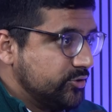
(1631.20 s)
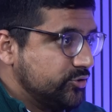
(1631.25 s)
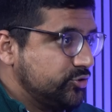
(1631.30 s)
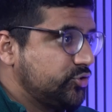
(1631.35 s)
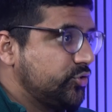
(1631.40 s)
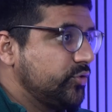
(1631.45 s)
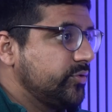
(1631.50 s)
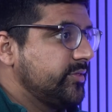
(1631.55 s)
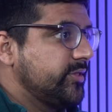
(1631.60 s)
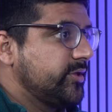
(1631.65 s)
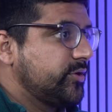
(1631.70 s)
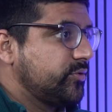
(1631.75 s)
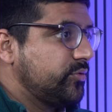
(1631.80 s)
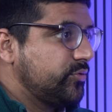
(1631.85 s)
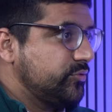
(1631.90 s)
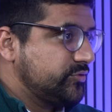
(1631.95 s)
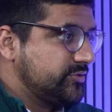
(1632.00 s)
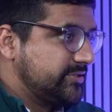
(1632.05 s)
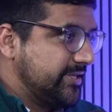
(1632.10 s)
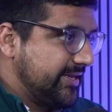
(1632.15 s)
during the
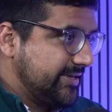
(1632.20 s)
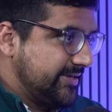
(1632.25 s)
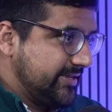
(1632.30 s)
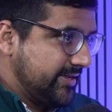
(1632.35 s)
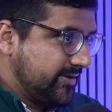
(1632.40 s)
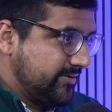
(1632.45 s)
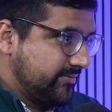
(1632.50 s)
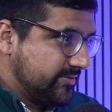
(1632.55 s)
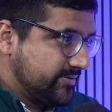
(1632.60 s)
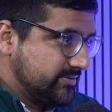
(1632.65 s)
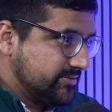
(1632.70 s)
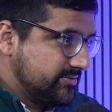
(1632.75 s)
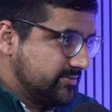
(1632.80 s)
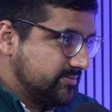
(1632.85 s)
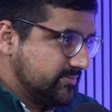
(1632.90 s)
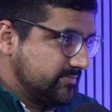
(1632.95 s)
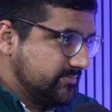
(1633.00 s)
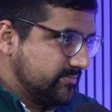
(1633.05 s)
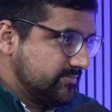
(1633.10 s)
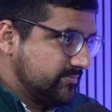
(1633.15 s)
Crusade
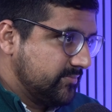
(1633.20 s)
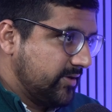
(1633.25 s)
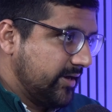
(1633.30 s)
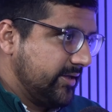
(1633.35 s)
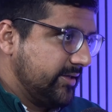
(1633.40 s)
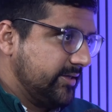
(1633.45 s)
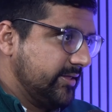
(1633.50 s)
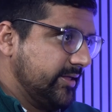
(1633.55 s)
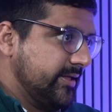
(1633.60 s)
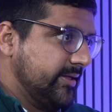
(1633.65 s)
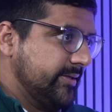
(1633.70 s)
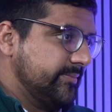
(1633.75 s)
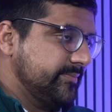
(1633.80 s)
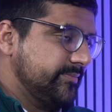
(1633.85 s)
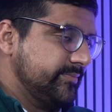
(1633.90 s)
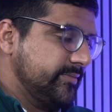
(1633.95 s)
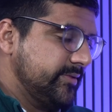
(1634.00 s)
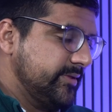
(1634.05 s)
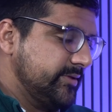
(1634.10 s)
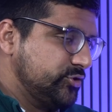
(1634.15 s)
eras, right?
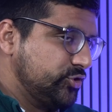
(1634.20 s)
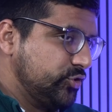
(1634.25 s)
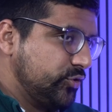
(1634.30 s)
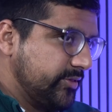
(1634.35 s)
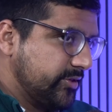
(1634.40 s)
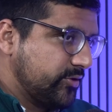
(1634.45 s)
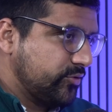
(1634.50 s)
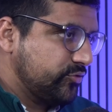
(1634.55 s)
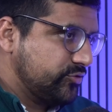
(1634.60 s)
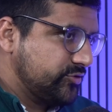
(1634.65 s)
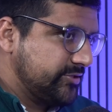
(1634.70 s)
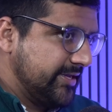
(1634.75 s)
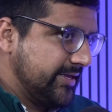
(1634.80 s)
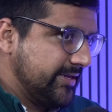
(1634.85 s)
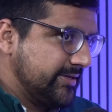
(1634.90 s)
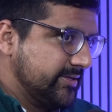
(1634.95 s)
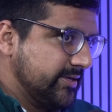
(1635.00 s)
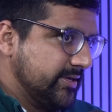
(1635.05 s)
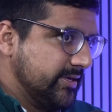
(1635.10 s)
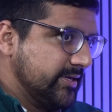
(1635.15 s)
During the
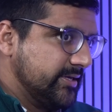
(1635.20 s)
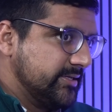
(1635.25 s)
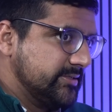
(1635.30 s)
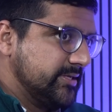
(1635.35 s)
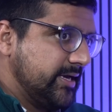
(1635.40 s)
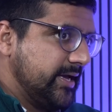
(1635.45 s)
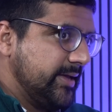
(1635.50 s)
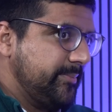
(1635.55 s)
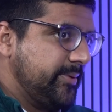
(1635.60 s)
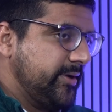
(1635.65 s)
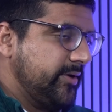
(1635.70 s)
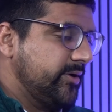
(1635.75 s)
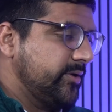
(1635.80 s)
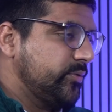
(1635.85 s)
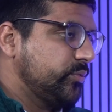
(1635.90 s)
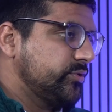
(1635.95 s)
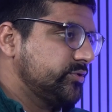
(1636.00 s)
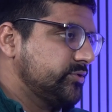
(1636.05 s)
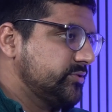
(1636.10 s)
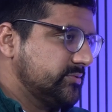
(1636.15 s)
Crusade time period,
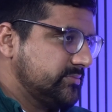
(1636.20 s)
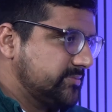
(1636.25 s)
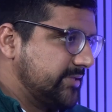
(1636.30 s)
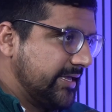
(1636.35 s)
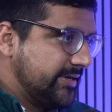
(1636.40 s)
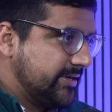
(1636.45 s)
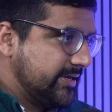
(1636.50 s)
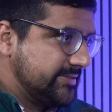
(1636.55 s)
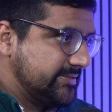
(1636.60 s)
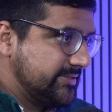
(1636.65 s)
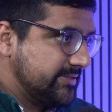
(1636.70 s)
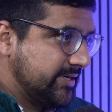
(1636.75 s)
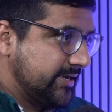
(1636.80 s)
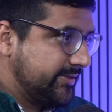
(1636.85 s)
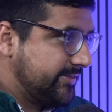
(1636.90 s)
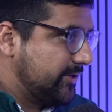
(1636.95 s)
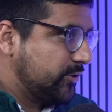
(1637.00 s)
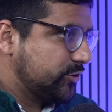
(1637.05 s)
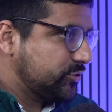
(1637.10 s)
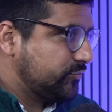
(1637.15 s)
which was 1099,
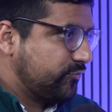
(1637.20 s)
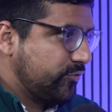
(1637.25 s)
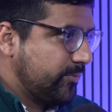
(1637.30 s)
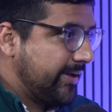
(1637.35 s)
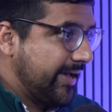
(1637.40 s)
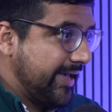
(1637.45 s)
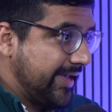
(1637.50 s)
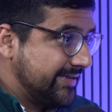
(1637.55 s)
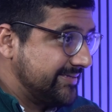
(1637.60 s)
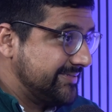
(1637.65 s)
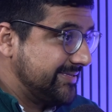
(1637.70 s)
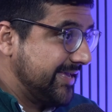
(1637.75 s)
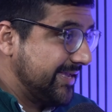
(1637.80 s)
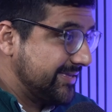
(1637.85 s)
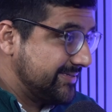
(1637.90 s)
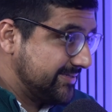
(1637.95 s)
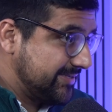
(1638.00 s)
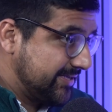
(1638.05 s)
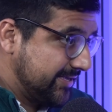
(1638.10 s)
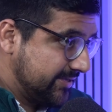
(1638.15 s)
they lost it for about
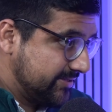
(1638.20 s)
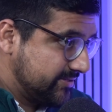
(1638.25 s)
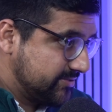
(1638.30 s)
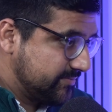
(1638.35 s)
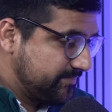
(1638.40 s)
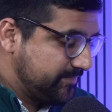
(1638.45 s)
80 years.